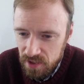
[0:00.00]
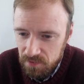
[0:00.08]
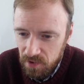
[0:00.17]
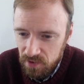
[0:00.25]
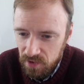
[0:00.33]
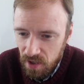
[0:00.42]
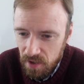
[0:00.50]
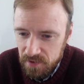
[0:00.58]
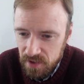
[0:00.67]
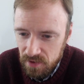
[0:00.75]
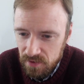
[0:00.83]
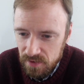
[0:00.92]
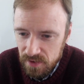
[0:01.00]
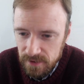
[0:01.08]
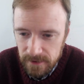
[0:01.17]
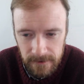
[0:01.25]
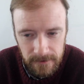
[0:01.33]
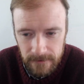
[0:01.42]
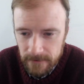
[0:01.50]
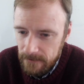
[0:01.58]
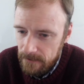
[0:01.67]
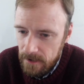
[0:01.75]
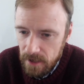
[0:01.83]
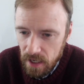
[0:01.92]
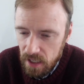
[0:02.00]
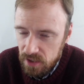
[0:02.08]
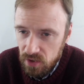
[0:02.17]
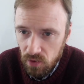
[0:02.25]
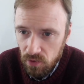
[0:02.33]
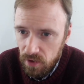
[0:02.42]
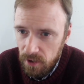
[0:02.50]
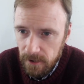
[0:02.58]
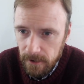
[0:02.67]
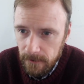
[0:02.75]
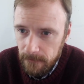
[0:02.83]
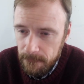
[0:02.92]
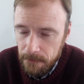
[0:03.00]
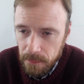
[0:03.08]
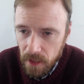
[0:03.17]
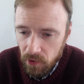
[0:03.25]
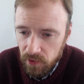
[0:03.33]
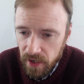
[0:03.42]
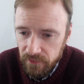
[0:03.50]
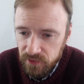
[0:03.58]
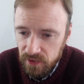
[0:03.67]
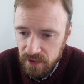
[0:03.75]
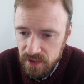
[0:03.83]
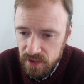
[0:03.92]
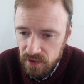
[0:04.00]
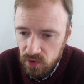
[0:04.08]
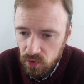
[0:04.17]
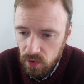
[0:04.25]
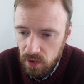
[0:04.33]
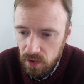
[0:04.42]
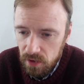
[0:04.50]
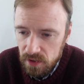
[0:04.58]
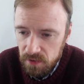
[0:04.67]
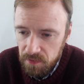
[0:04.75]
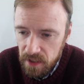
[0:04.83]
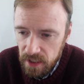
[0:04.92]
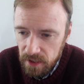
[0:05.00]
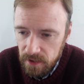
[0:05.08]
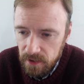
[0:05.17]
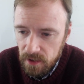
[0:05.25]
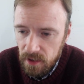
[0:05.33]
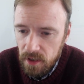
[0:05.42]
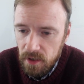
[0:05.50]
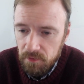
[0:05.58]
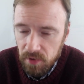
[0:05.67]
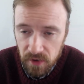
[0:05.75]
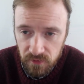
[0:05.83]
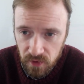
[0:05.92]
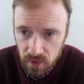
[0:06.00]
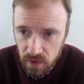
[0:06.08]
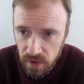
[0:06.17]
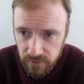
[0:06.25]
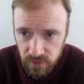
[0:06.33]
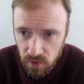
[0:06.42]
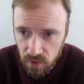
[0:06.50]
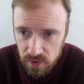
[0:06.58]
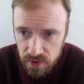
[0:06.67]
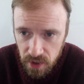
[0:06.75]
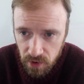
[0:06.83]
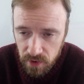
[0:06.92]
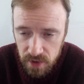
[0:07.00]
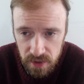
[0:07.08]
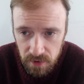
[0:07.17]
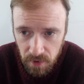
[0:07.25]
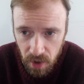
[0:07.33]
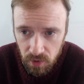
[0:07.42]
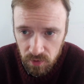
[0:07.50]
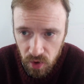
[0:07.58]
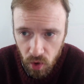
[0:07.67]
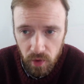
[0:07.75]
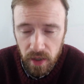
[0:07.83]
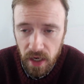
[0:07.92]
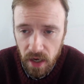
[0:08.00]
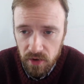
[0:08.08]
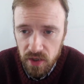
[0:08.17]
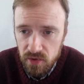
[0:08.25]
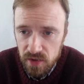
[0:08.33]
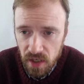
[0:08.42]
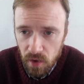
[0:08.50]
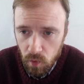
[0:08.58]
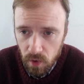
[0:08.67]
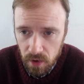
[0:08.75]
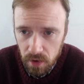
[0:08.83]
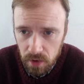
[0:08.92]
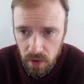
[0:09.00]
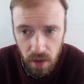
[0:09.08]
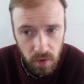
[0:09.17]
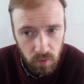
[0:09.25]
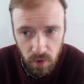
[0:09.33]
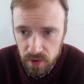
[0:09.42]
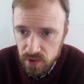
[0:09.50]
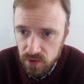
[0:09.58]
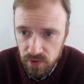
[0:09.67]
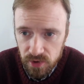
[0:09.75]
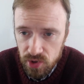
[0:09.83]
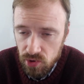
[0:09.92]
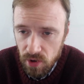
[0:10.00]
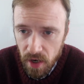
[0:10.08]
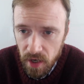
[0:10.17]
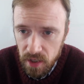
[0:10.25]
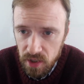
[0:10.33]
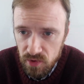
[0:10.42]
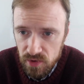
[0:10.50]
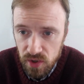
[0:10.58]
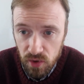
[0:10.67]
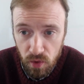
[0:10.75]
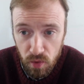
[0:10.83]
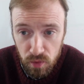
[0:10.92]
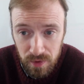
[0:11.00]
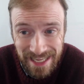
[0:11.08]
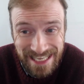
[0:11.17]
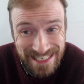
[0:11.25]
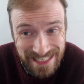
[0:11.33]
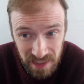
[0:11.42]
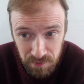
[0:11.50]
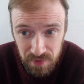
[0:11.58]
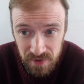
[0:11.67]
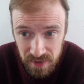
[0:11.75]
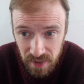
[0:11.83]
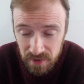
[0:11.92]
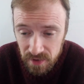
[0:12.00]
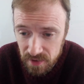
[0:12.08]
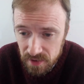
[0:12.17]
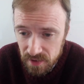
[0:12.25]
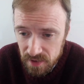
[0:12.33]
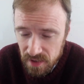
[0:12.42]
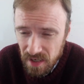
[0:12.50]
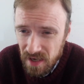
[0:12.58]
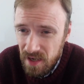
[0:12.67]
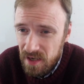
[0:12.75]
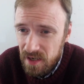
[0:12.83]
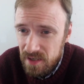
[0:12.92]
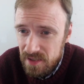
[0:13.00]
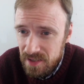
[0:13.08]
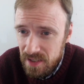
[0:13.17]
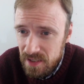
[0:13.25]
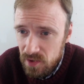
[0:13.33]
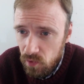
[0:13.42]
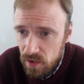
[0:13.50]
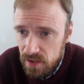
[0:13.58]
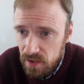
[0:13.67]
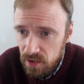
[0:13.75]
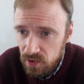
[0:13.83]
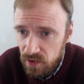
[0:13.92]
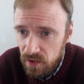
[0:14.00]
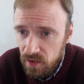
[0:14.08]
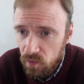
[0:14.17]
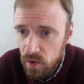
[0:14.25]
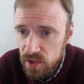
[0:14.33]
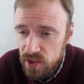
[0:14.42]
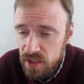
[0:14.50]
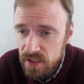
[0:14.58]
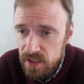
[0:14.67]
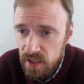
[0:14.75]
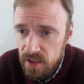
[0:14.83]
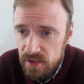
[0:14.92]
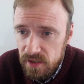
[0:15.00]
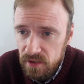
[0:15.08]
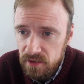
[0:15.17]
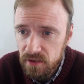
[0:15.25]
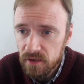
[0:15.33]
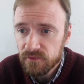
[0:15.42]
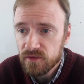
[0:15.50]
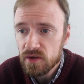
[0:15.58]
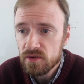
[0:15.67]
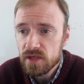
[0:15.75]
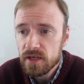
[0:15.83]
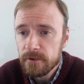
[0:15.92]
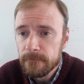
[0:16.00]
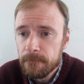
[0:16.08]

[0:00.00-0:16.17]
about the obstacles. Yeah, Hastoka, I would have to listen to her speak. But if you're serious about knowing how to use that word, I want you to try and use your own simple sentences. Because this one's a little, what she said is a little confusing.